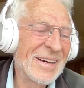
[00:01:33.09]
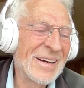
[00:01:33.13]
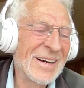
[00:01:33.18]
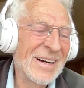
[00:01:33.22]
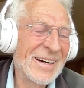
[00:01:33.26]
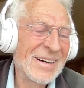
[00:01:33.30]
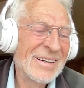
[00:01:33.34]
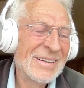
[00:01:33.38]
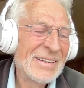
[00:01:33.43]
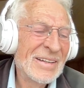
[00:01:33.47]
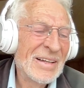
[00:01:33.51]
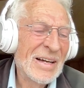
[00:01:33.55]

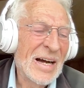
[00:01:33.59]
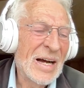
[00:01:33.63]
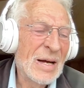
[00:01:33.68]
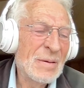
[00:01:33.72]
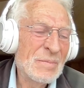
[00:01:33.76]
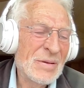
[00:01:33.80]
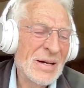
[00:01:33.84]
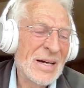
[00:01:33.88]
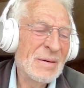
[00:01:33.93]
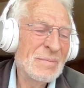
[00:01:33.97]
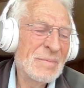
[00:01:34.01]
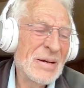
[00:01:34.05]
yeah,
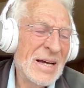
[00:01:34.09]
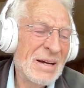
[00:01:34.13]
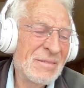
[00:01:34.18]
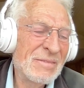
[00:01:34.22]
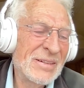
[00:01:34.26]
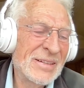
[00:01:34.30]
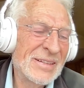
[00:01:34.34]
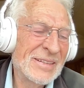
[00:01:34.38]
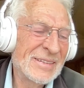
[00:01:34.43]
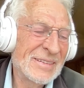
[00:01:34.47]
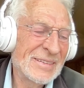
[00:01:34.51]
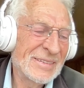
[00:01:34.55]
I'm, I'm
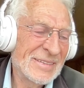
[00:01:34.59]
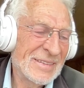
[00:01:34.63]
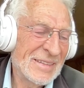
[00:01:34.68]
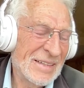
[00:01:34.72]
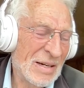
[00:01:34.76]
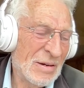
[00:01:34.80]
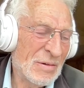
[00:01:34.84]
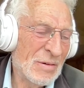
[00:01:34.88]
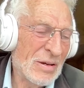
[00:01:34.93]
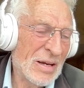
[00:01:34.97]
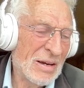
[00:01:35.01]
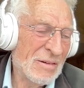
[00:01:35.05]
having,
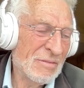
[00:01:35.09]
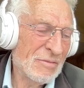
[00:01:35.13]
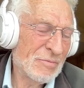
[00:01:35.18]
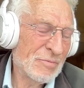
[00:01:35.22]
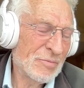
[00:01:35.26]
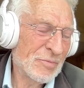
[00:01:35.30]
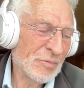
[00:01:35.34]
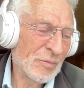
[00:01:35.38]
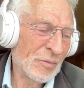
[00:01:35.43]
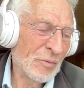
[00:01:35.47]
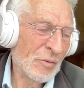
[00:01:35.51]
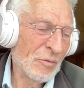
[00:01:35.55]
I,
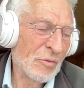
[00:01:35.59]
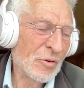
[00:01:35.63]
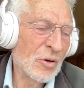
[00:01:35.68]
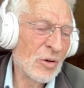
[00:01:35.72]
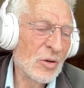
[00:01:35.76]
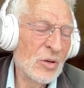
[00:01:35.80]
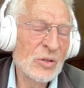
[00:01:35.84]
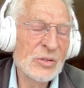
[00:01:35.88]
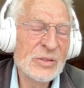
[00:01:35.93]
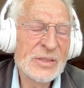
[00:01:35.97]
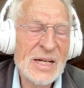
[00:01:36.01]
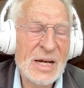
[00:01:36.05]
I've
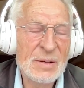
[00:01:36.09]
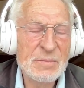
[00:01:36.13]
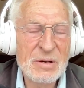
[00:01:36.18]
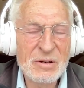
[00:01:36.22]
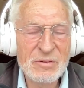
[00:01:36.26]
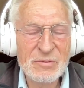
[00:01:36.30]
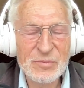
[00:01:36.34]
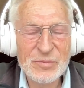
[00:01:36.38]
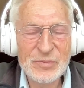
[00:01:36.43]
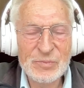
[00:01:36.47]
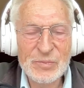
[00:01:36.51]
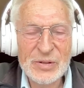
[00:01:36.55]
for a long
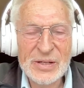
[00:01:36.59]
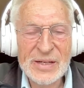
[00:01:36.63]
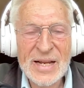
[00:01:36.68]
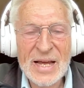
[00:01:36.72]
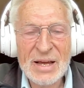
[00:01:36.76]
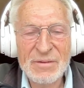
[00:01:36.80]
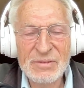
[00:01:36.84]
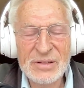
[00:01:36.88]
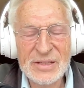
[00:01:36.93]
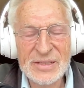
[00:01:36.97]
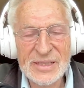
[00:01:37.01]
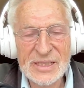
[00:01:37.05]
time, I've been
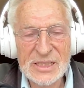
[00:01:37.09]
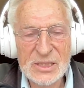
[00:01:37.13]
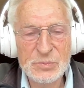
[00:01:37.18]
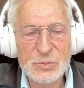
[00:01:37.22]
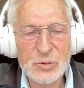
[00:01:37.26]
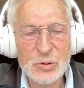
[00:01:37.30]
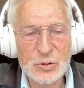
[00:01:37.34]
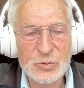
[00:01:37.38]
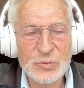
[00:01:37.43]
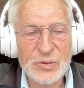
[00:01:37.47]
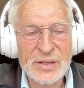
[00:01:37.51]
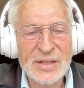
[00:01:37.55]
having a
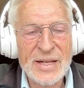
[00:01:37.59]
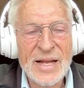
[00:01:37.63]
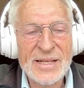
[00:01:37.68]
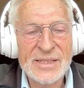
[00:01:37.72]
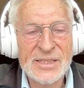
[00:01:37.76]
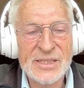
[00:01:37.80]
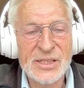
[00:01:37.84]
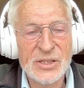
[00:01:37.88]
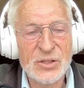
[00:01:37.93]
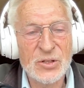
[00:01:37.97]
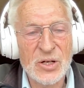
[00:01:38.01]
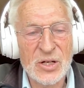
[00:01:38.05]
dispute with
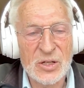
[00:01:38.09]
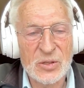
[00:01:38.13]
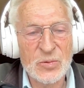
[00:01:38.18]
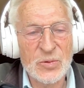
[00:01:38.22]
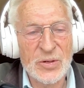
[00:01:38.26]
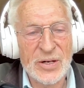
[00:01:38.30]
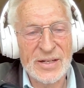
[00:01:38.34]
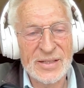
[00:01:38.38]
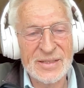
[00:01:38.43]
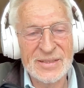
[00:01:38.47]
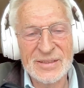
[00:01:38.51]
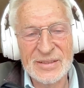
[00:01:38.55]
Nancy
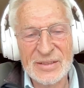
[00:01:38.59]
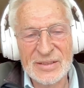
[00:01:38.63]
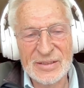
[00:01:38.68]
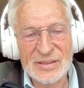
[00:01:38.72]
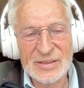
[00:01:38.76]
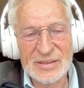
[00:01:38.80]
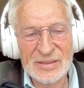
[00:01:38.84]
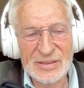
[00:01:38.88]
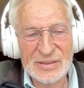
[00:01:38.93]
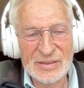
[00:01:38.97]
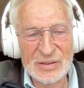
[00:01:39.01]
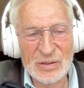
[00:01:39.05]
Cartwright and
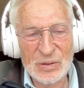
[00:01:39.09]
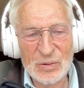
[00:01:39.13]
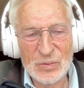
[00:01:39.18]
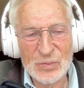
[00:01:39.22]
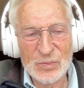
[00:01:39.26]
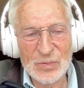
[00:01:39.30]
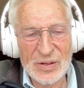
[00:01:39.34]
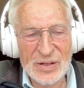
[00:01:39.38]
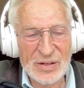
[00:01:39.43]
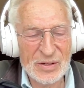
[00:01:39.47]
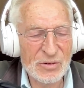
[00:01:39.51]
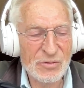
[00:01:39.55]
you
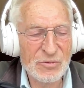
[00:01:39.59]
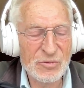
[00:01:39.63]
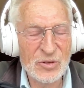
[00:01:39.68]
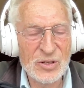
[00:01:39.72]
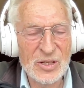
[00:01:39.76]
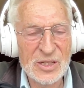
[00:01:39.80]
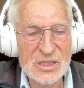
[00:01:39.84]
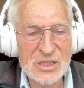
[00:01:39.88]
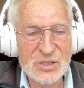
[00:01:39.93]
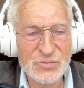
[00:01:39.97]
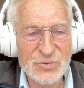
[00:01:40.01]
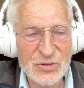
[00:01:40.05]
know other
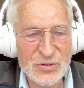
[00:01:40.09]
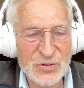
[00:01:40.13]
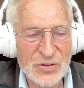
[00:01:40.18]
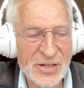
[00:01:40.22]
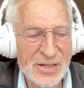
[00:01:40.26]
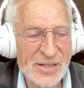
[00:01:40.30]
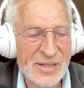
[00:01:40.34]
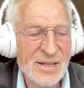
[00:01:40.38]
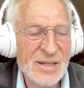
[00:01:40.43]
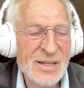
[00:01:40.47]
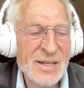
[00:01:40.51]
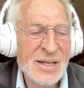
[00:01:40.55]
philosopher,
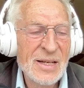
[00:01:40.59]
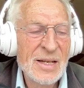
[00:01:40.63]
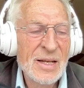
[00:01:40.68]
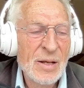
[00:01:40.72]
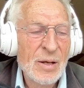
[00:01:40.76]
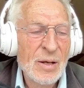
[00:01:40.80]
right?